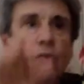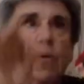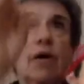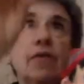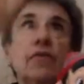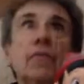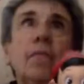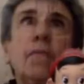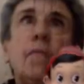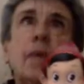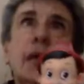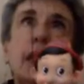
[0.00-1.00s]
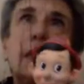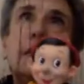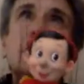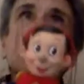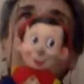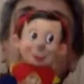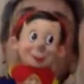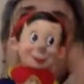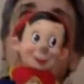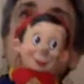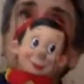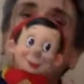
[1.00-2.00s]
was made by
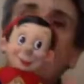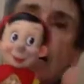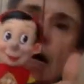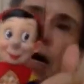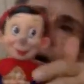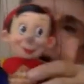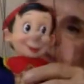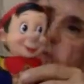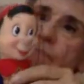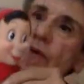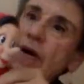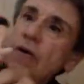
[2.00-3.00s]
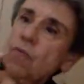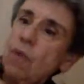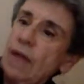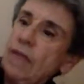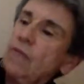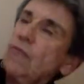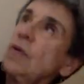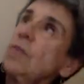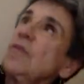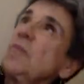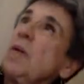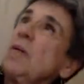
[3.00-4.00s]
a rather famous